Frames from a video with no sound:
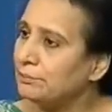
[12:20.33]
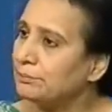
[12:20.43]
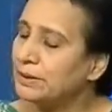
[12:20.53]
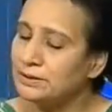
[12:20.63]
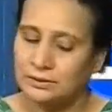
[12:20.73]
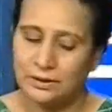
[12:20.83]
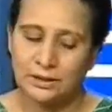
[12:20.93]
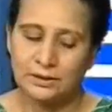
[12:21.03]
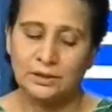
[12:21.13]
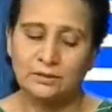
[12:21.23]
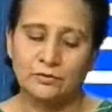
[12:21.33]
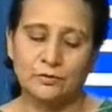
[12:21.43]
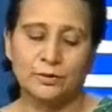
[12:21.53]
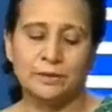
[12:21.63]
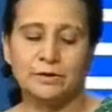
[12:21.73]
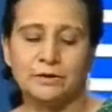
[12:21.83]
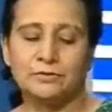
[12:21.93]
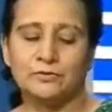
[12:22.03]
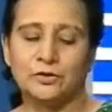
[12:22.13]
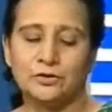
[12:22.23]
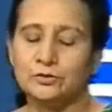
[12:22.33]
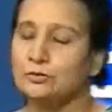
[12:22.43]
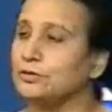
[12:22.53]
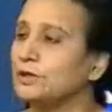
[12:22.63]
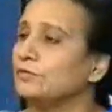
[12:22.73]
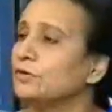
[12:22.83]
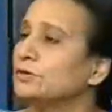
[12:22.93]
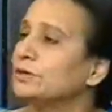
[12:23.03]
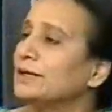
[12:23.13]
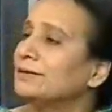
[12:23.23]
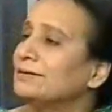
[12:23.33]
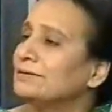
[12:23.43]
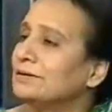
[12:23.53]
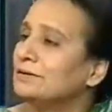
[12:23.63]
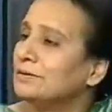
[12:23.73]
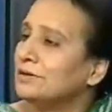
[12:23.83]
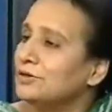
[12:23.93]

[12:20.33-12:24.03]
But I think what Prime Minister wanted to say was that this